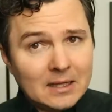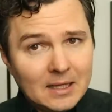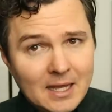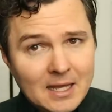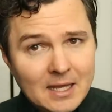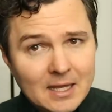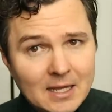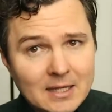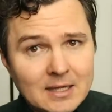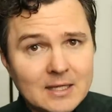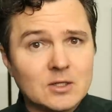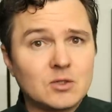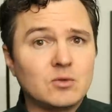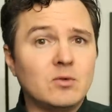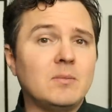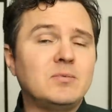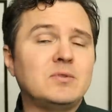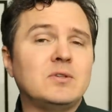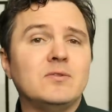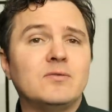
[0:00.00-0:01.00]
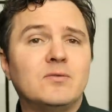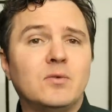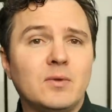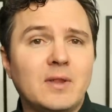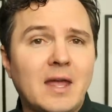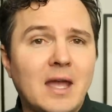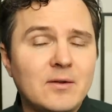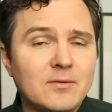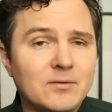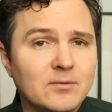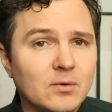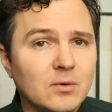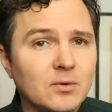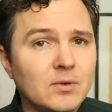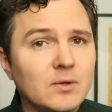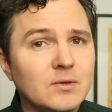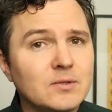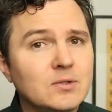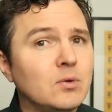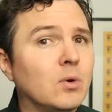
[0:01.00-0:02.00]
Link in the description for that for
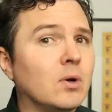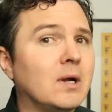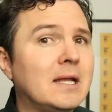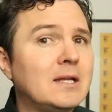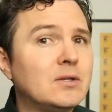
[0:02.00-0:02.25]
those who are